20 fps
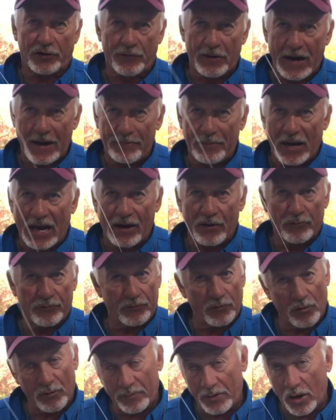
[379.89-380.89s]
Crappie. I don't
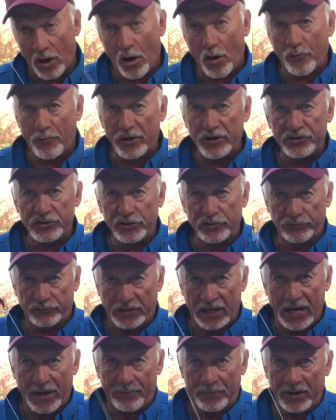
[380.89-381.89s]
normally always use
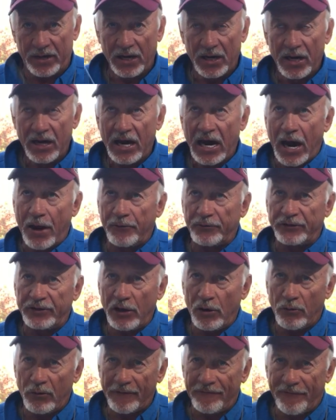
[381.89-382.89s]
that, but that was the
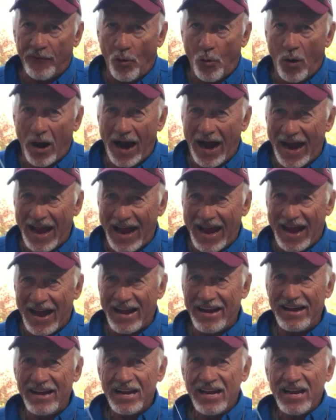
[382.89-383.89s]
only 4 I
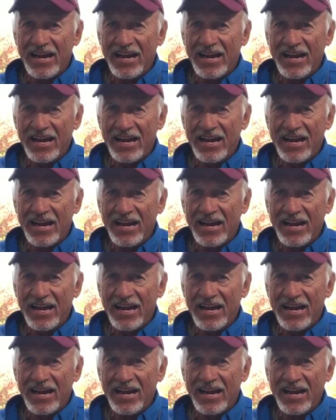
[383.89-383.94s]
had.